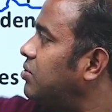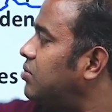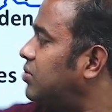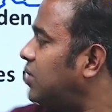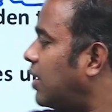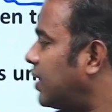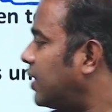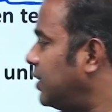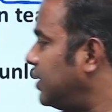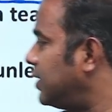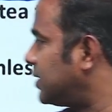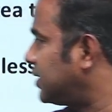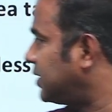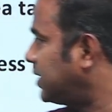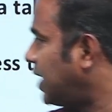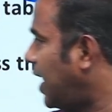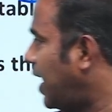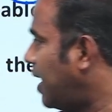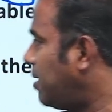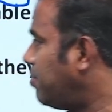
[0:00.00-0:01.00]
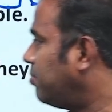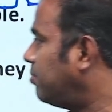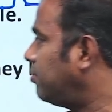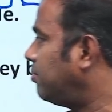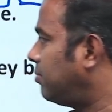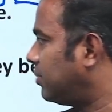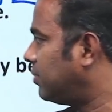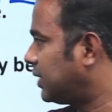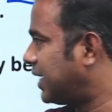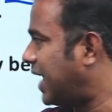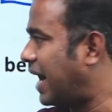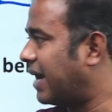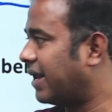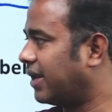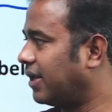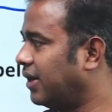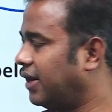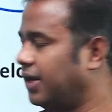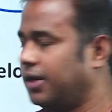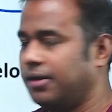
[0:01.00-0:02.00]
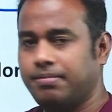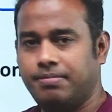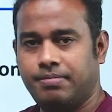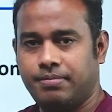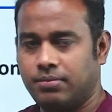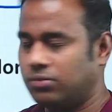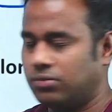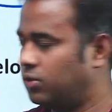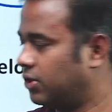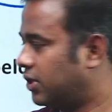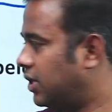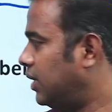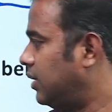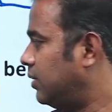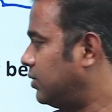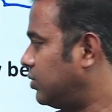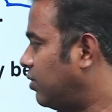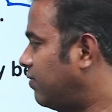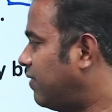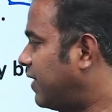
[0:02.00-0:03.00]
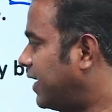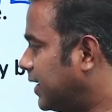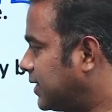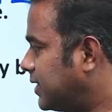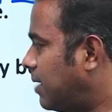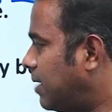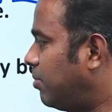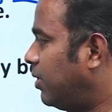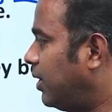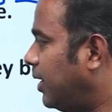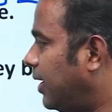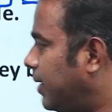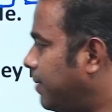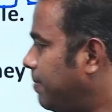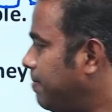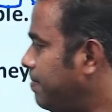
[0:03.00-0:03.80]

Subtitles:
are in the same category. Okay, so for example here